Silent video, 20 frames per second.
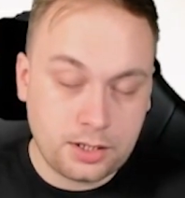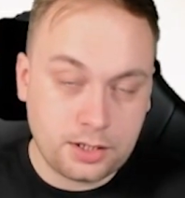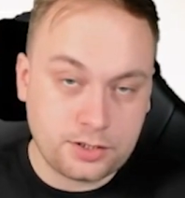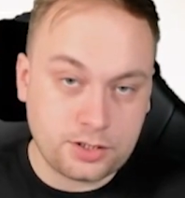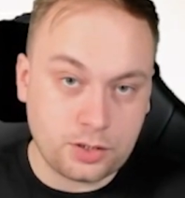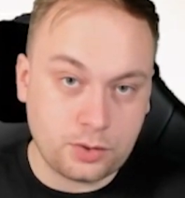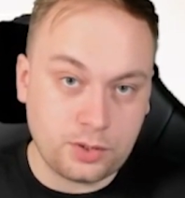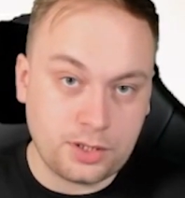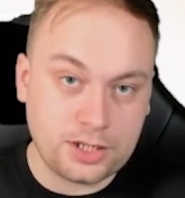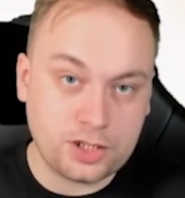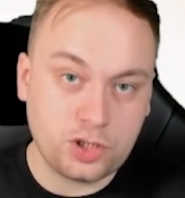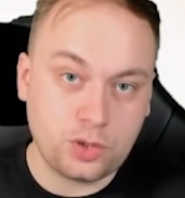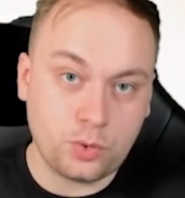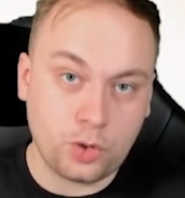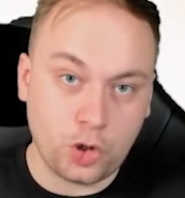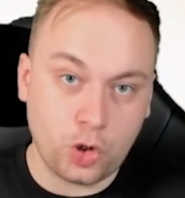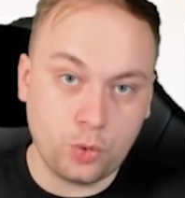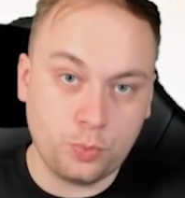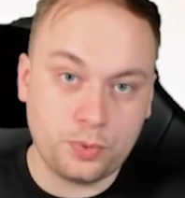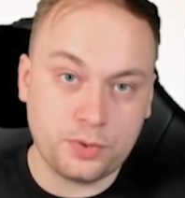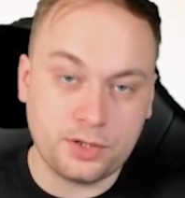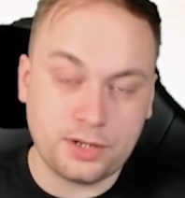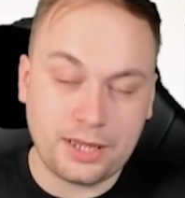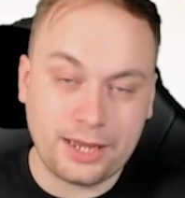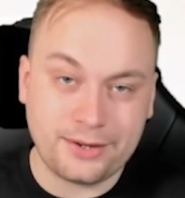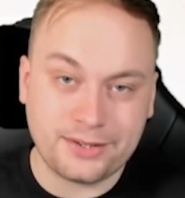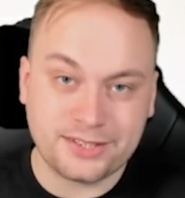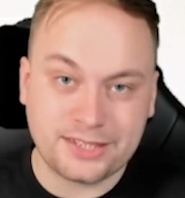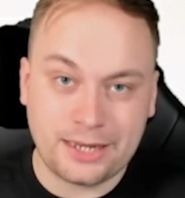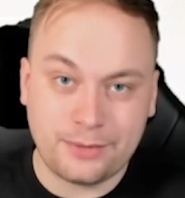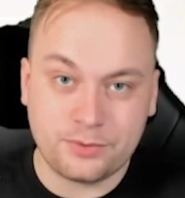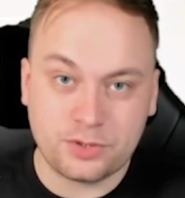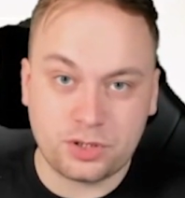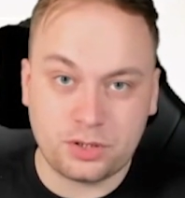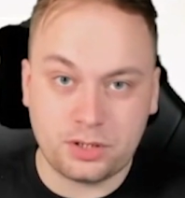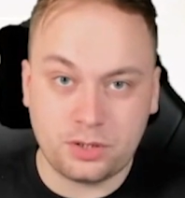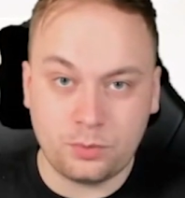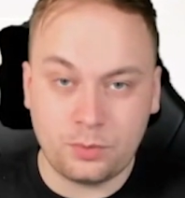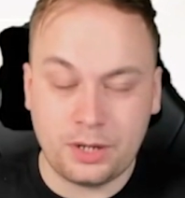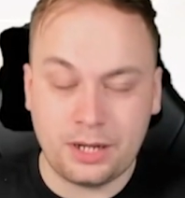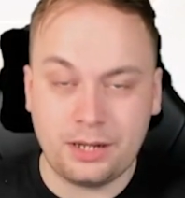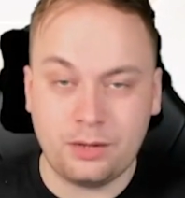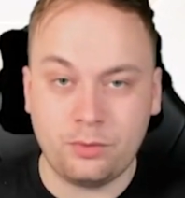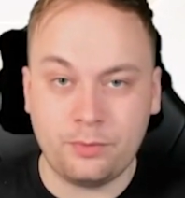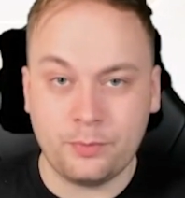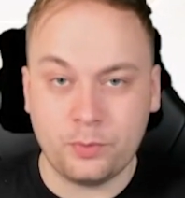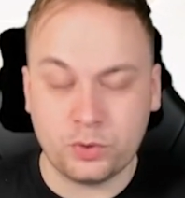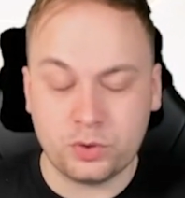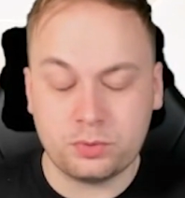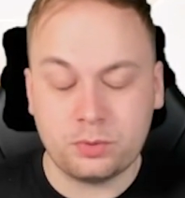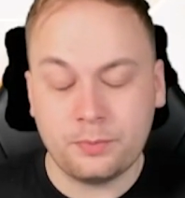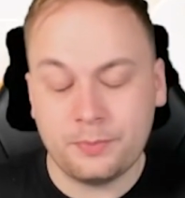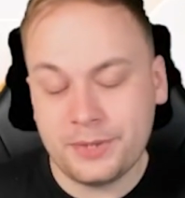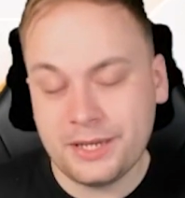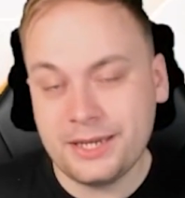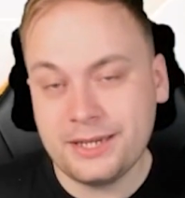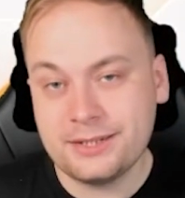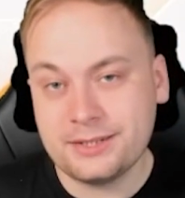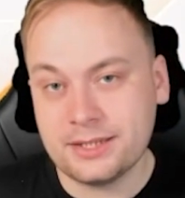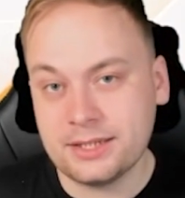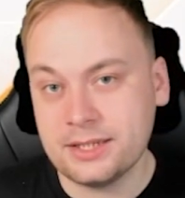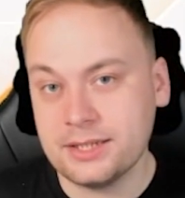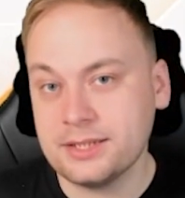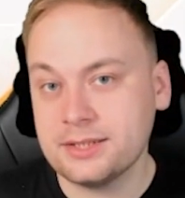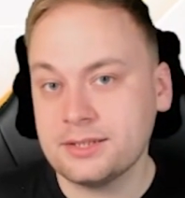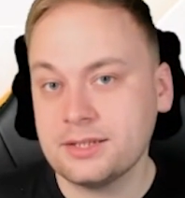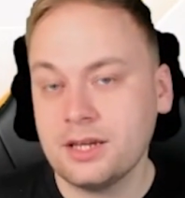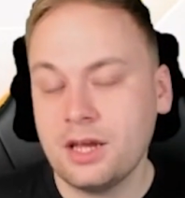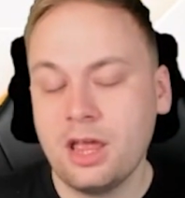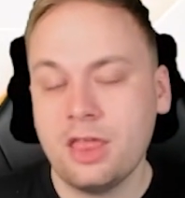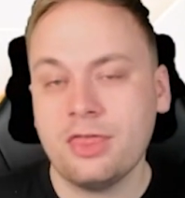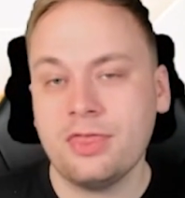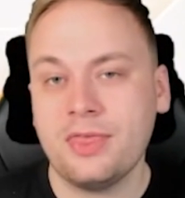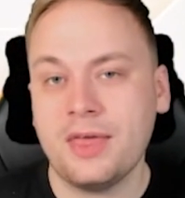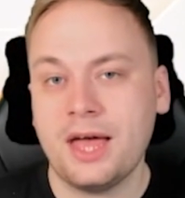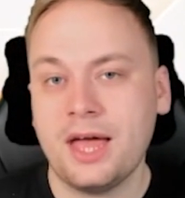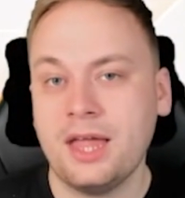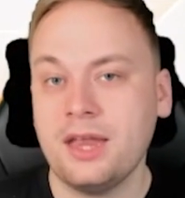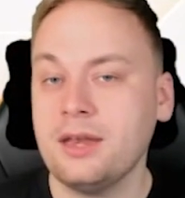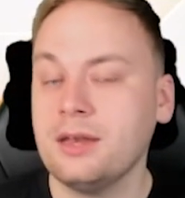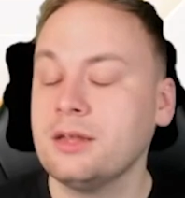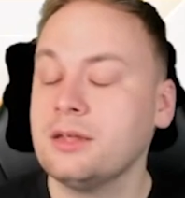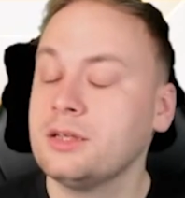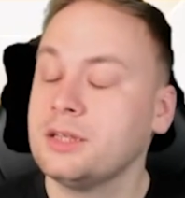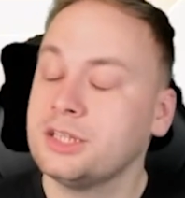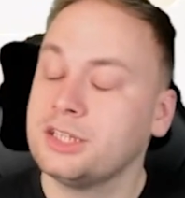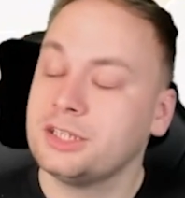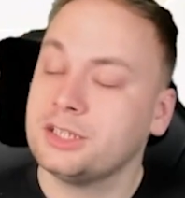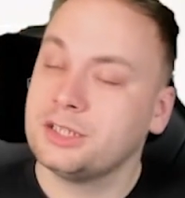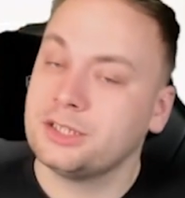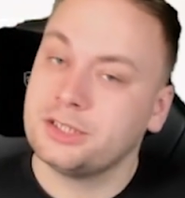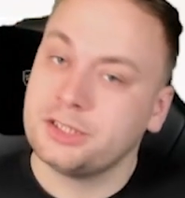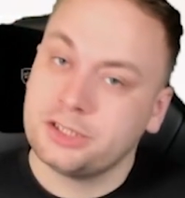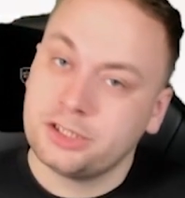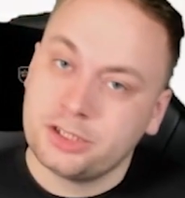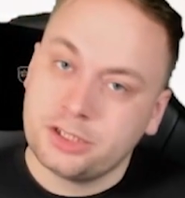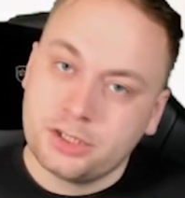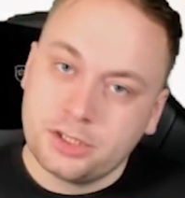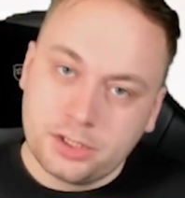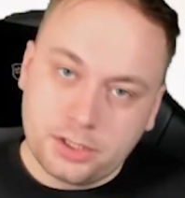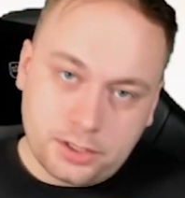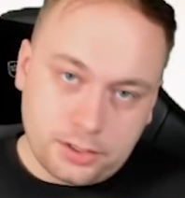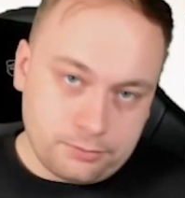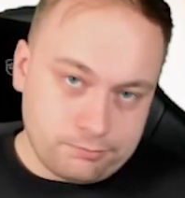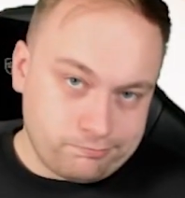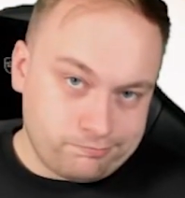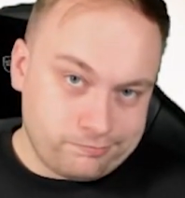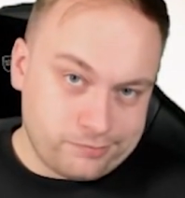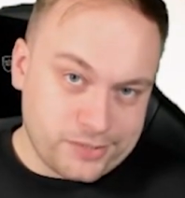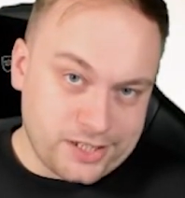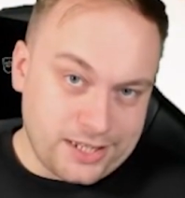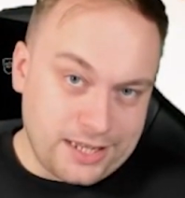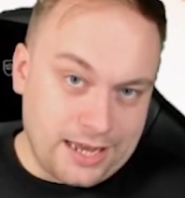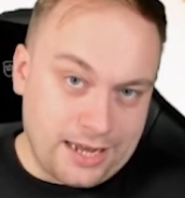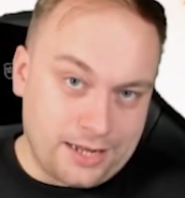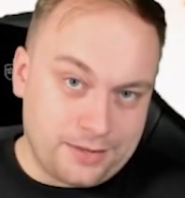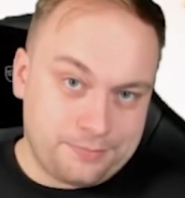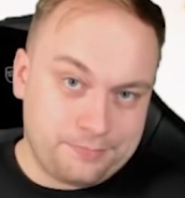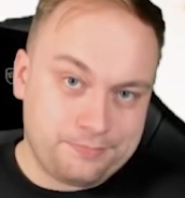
So unless you opened exceptionally well with multiple pieces, then yeah,